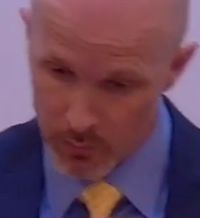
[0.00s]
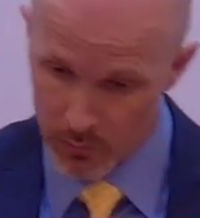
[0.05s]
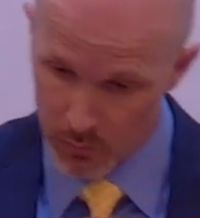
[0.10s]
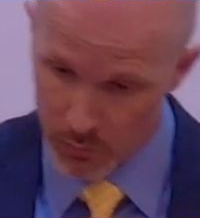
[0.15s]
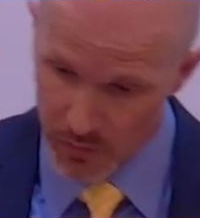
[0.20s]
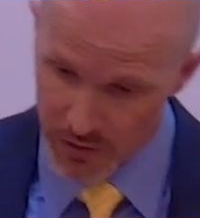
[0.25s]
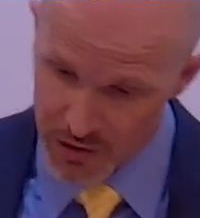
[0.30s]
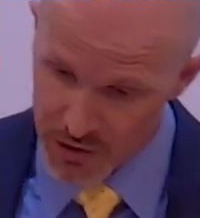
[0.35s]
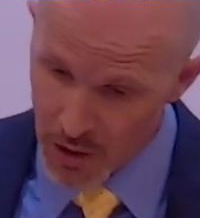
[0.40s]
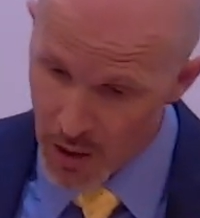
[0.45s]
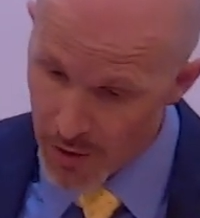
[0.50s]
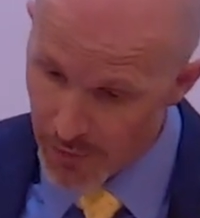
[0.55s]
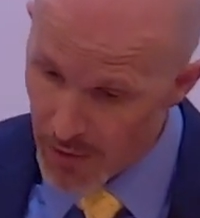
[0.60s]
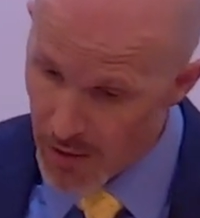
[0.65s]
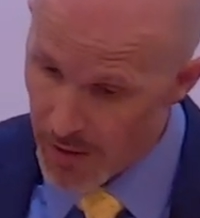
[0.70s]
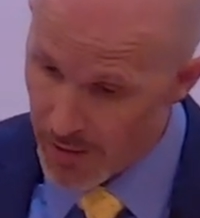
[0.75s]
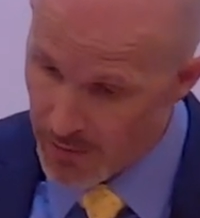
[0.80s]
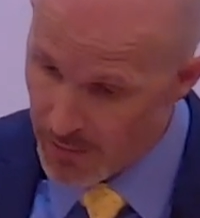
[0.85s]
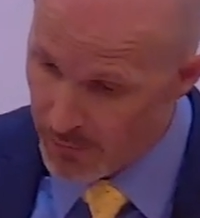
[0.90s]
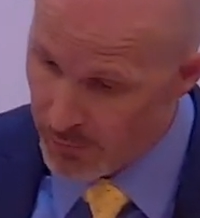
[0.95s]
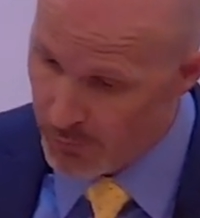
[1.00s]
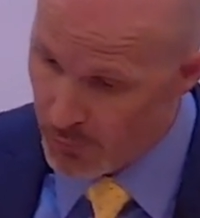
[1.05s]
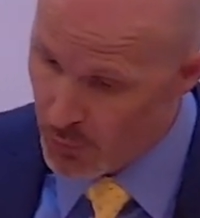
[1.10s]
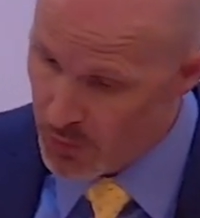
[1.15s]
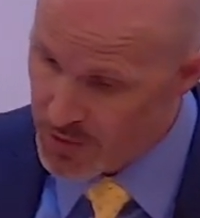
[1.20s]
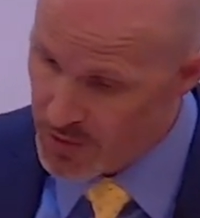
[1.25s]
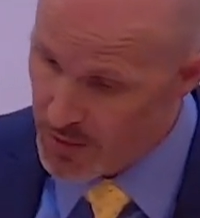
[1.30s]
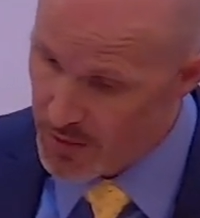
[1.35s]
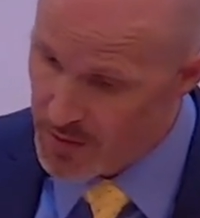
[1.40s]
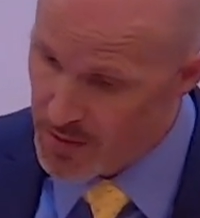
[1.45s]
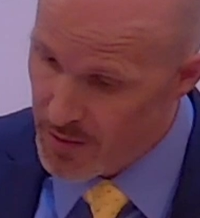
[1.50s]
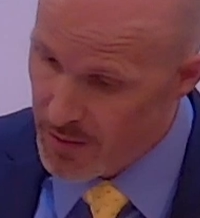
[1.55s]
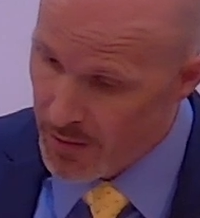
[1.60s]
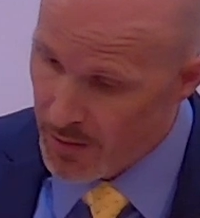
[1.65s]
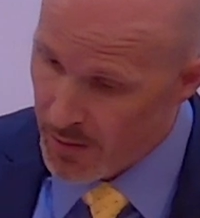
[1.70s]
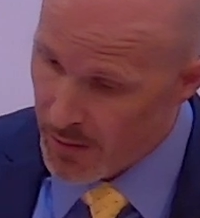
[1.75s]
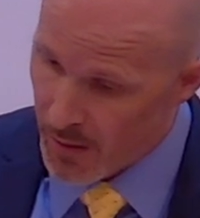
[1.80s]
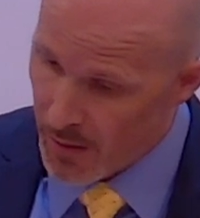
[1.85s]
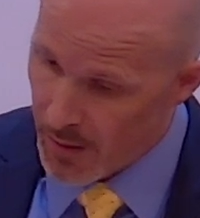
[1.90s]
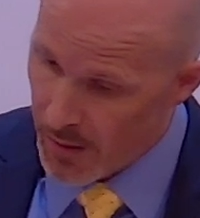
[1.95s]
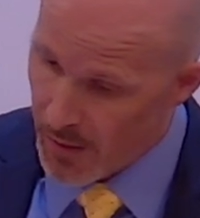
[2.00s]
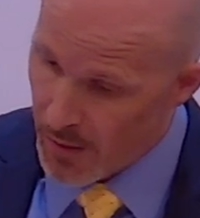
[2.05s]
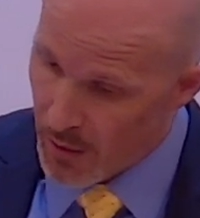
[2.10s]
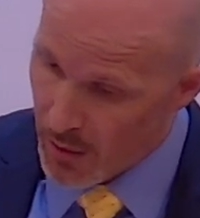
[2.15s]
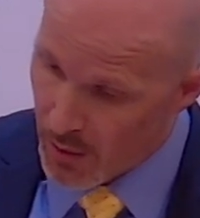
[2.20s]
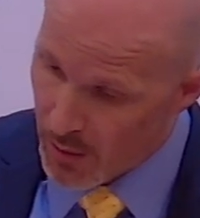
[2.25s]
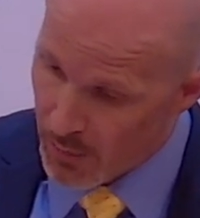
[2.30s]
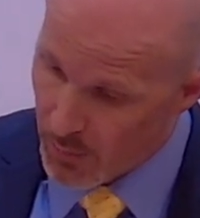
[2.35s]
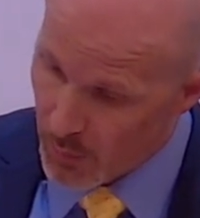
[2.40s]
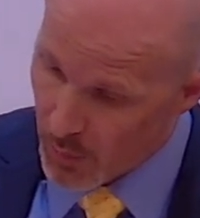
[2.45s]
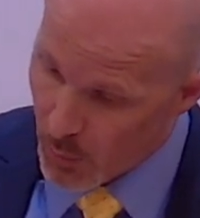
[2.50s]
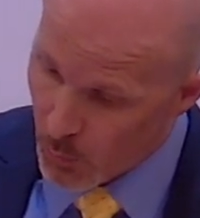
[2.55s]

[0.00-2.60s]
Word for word: We saw that in verses uh, uh, uh,